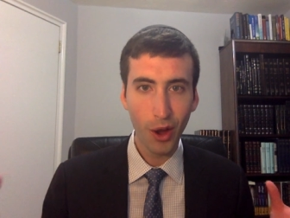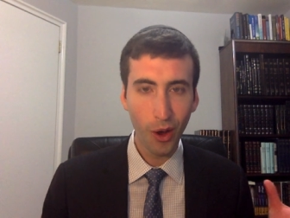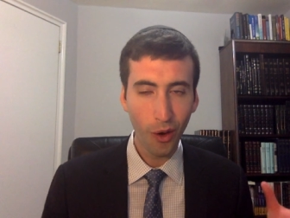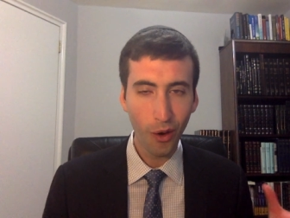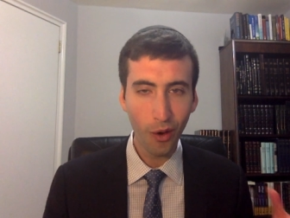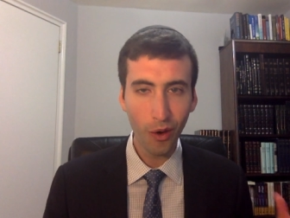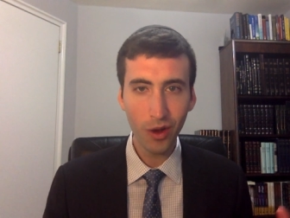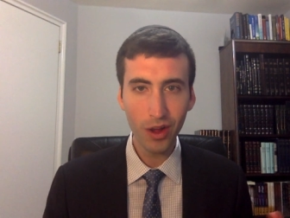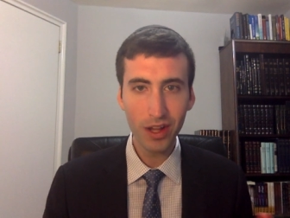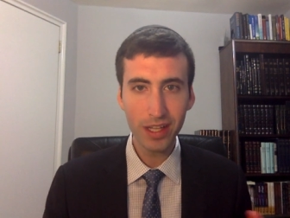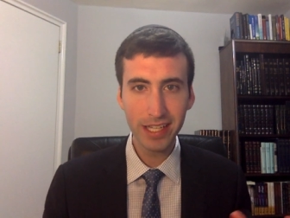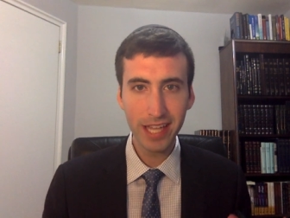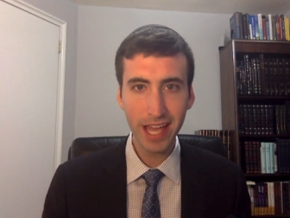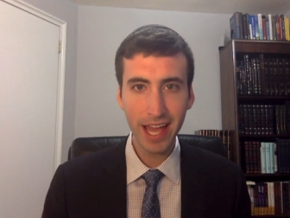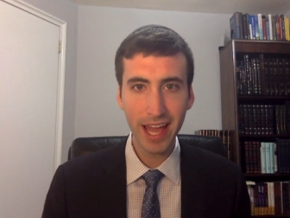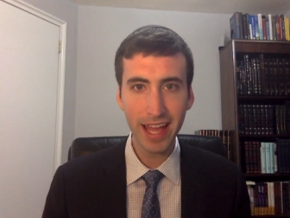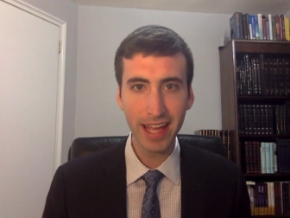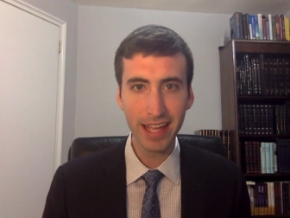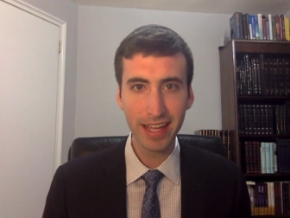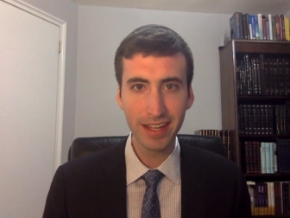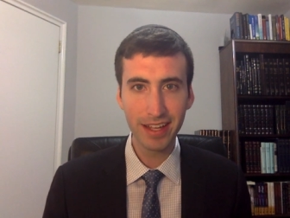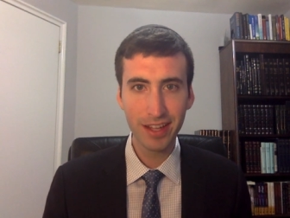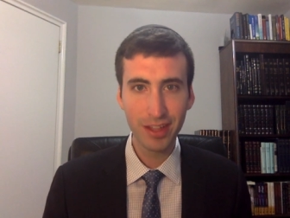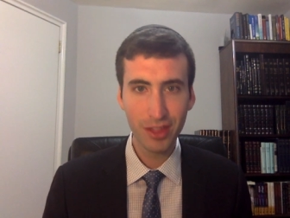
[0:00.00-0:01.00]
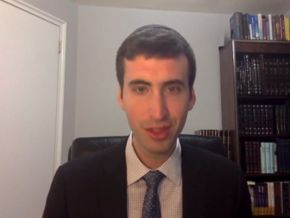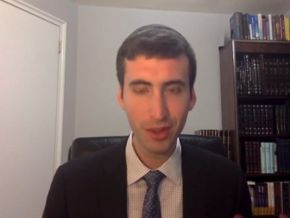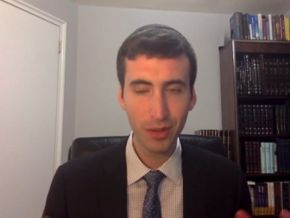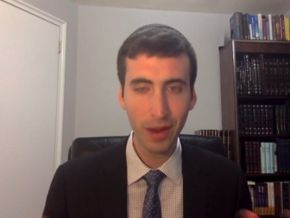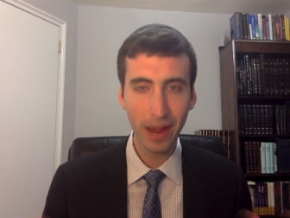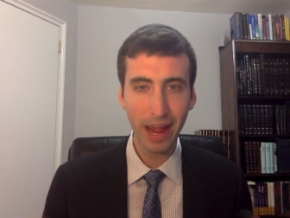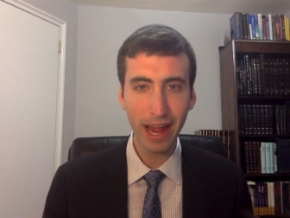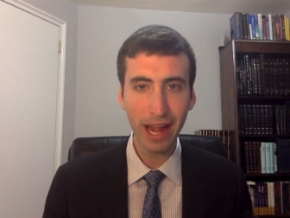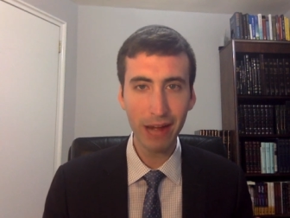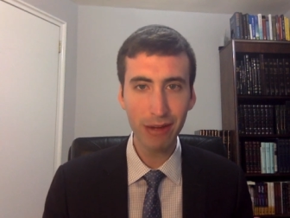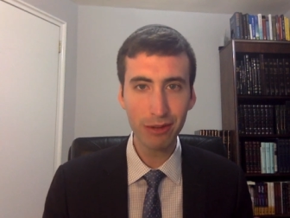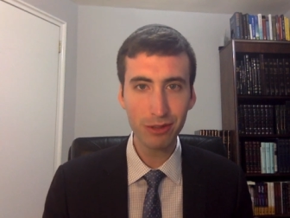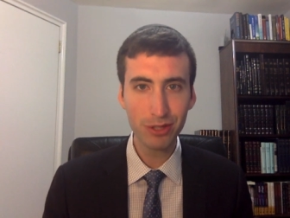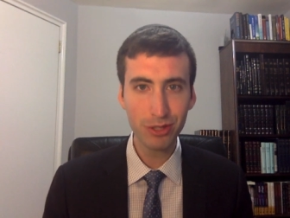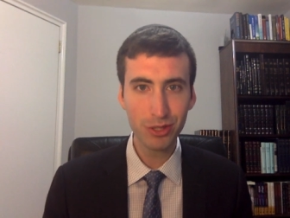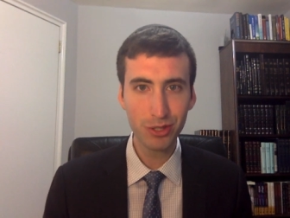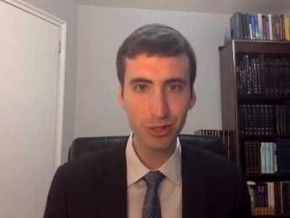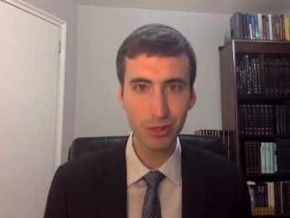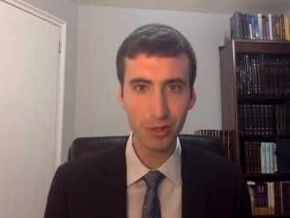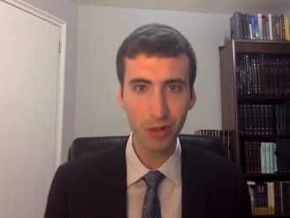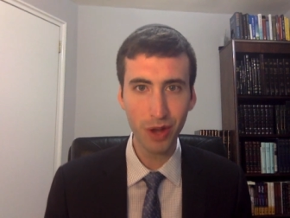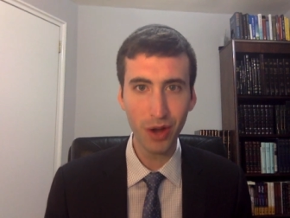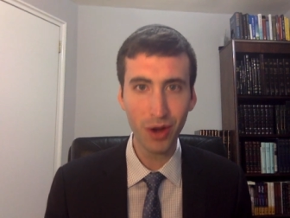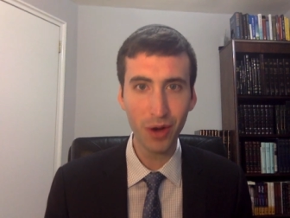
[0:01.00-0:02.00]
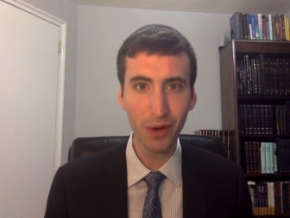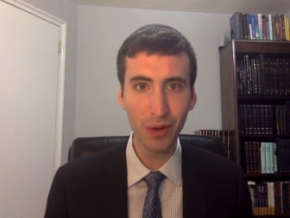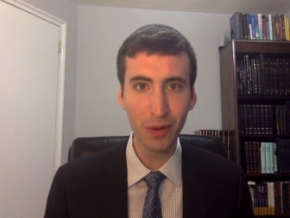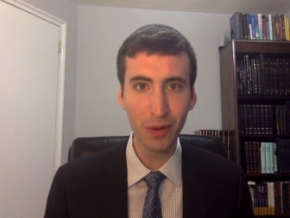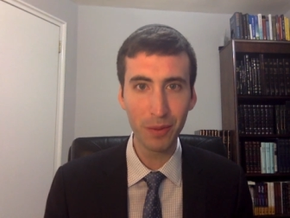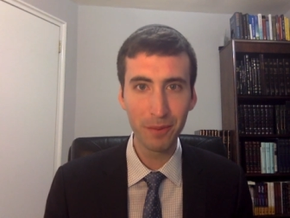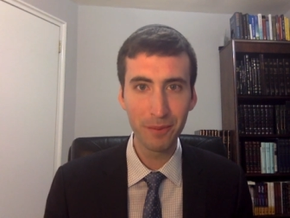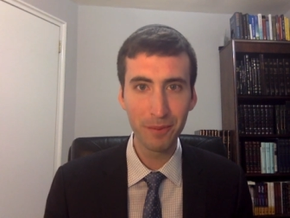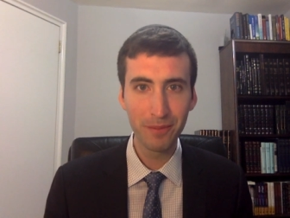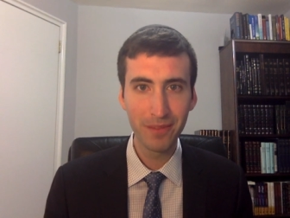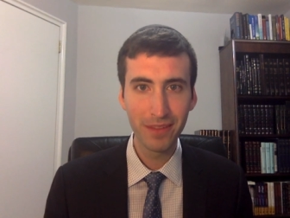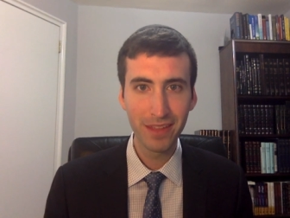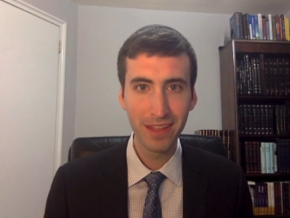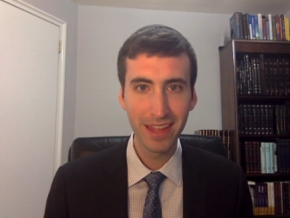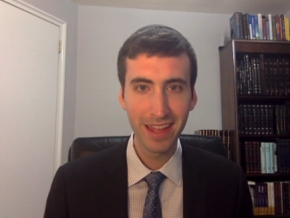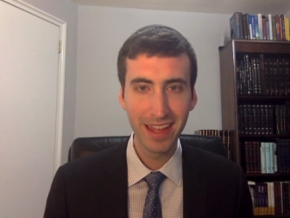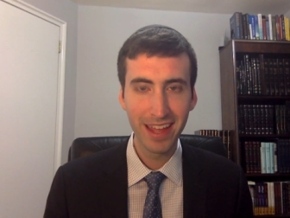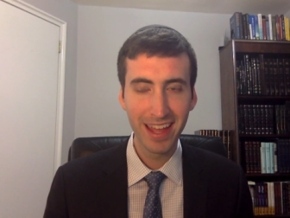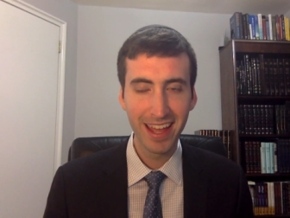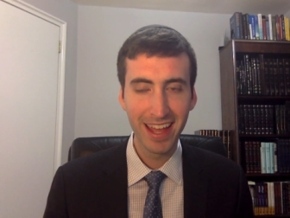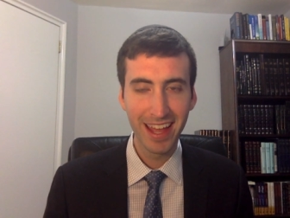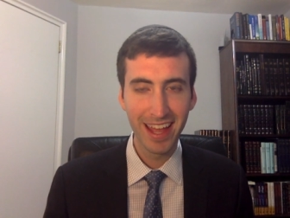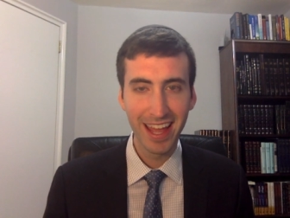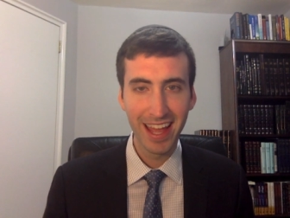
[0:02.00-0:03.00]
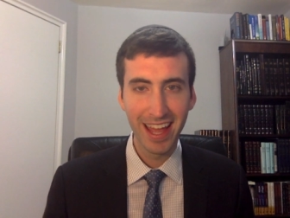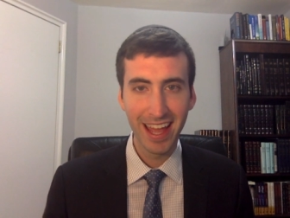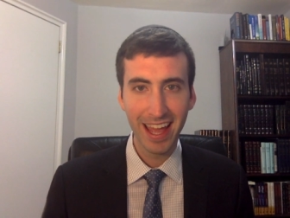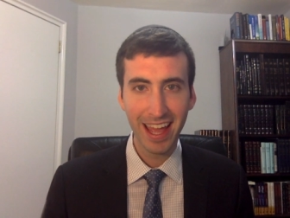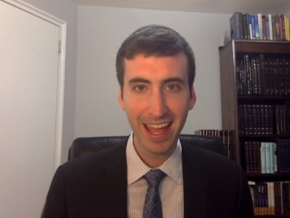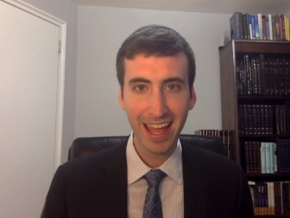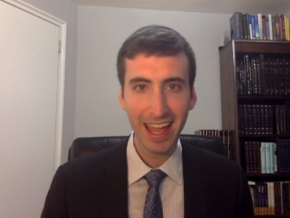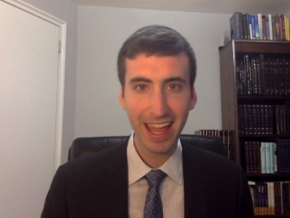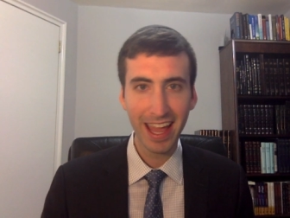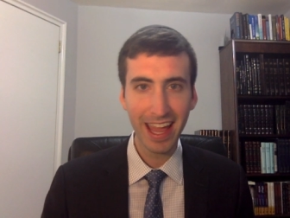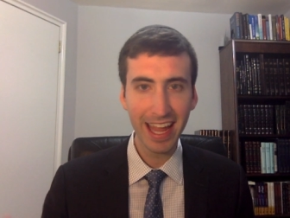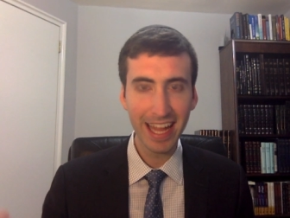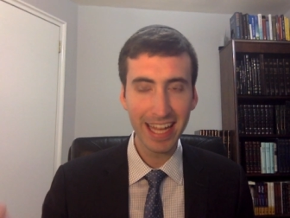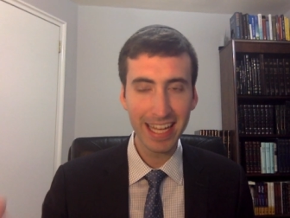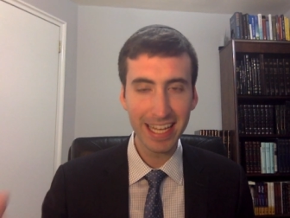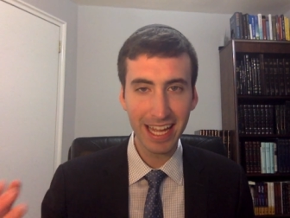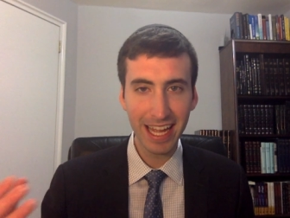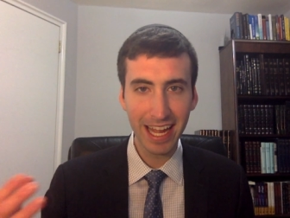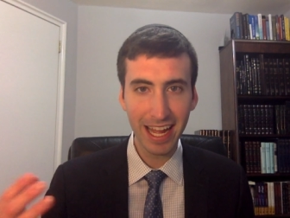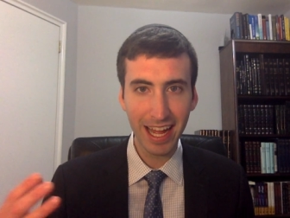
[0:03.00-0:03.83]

all day throughout Sukkot. And